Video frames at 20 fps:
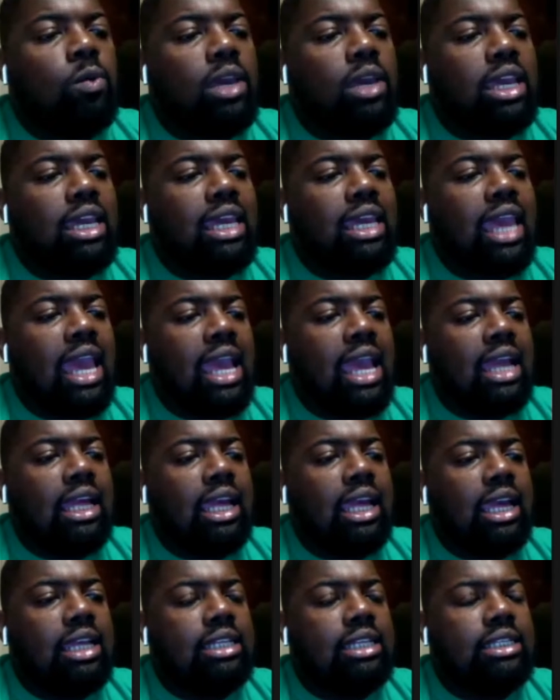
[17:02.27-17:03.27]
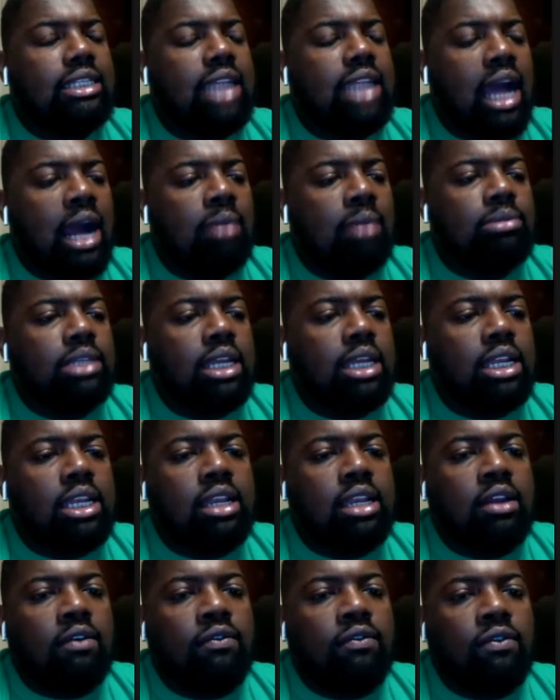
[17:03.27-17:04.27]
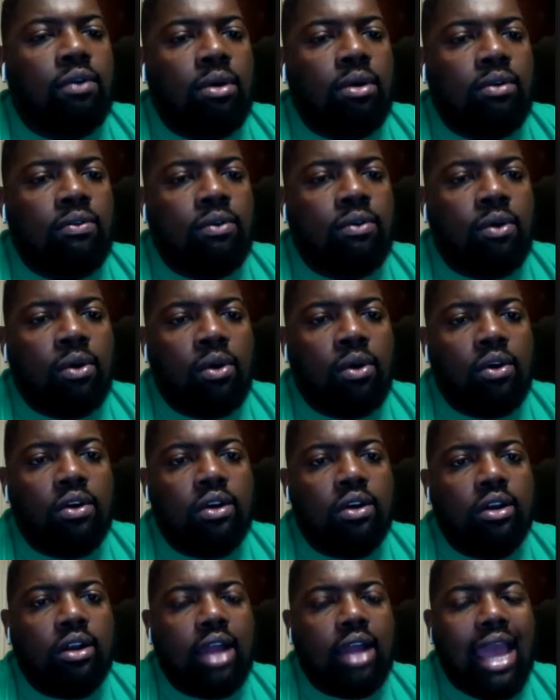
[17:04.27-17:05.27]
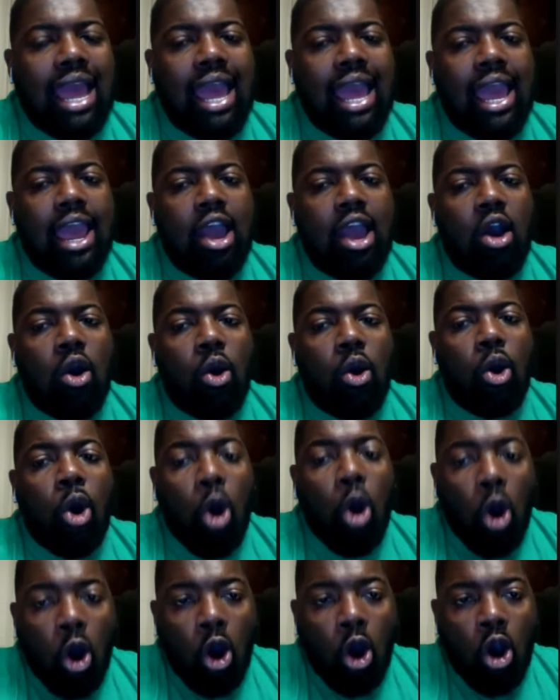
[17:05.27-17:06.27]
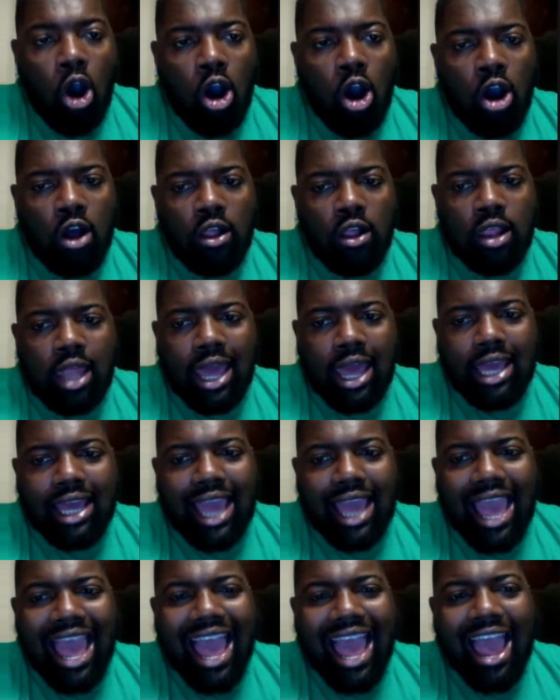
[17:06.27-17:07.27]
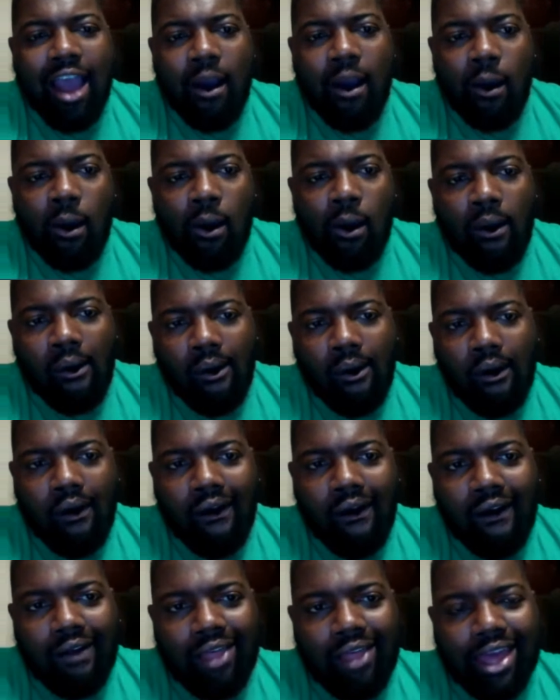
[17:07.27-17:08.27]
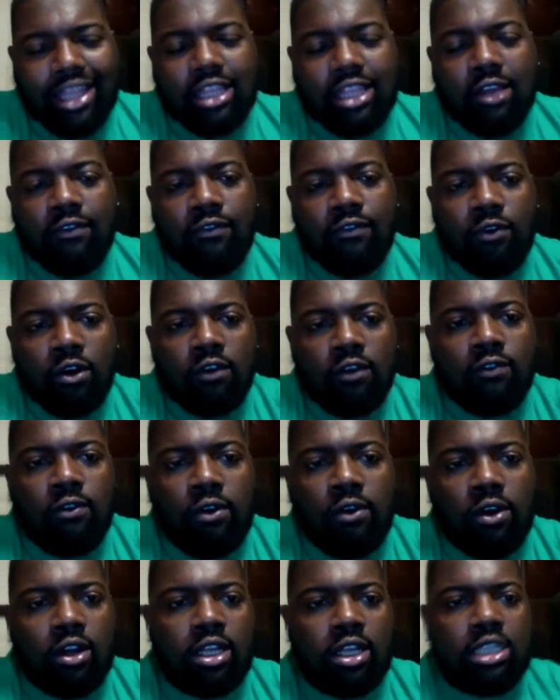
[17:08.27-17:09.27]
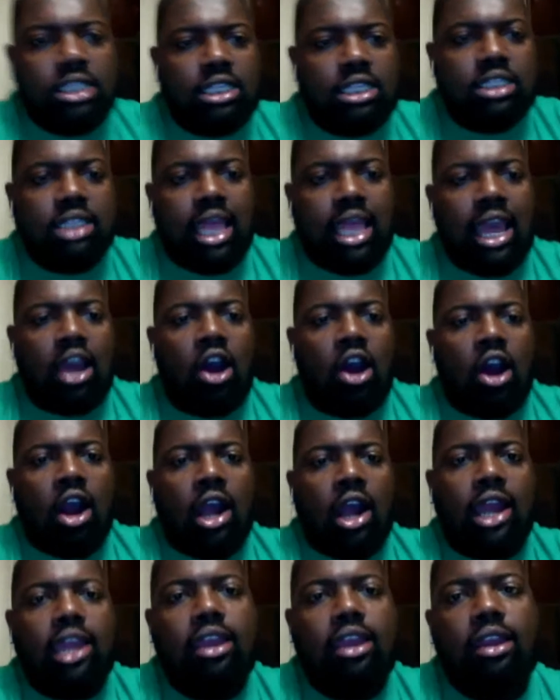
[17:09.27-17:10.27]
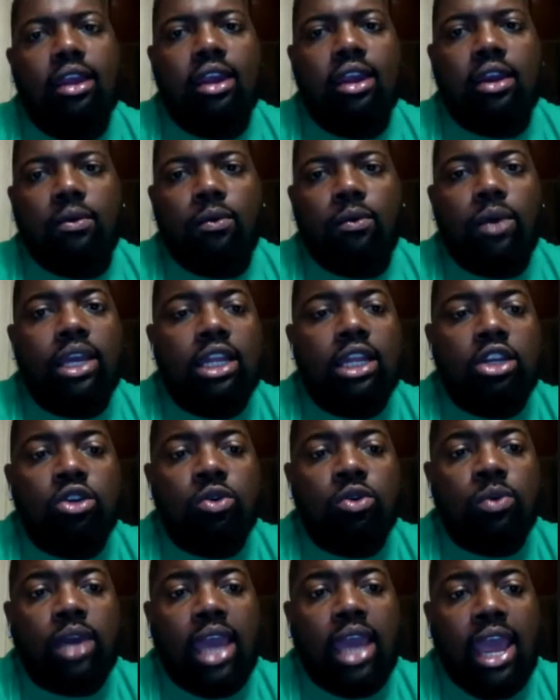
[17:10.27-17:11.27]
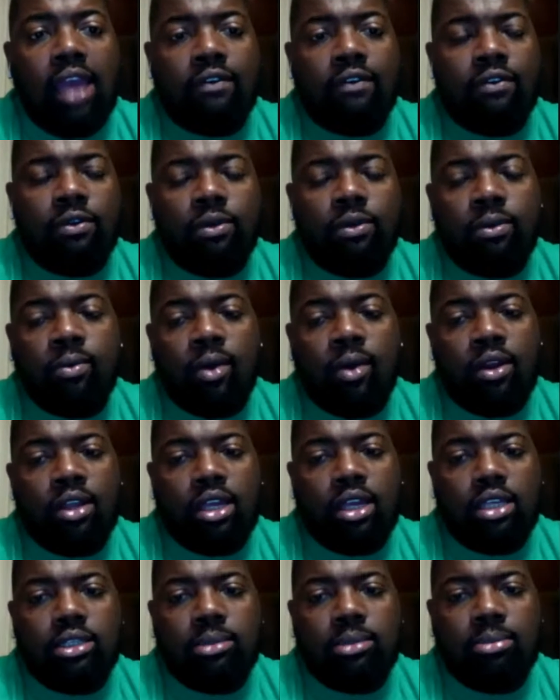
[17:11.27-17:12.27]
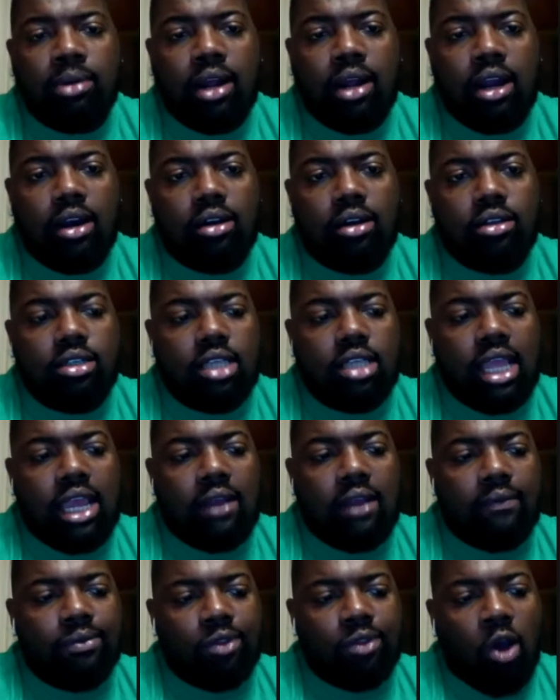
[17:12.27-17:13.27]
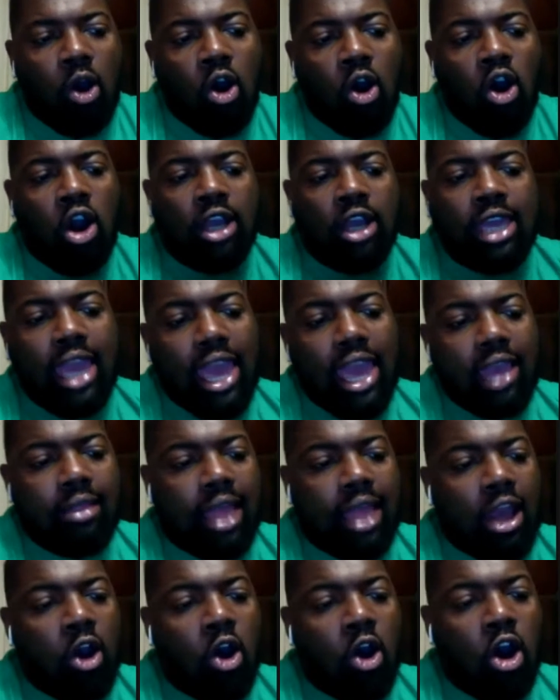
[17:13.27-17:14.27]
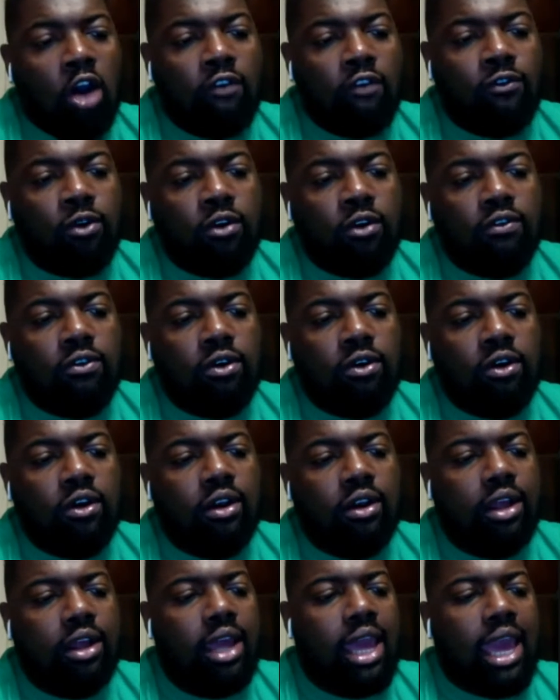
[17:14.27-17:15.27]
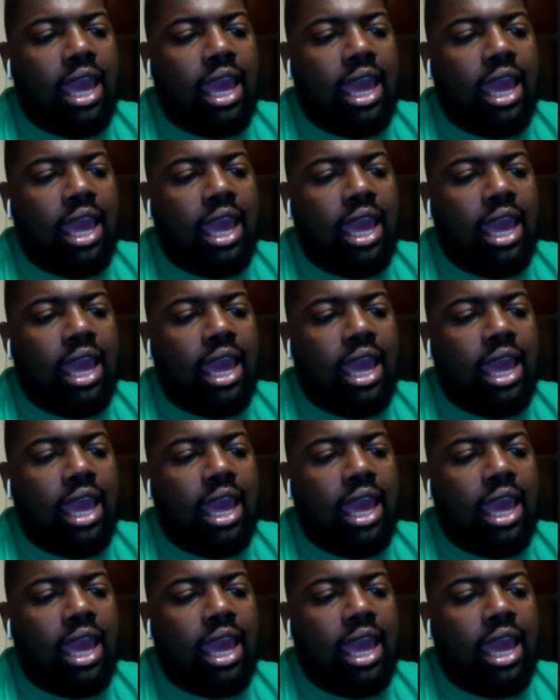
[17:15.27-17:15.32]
We can't get stops in the 4th quarter at all. Like at all. Like the 4th quarter is just like, all right, we can do whatever we want against the Browns. Like all game, like all 4th quarter.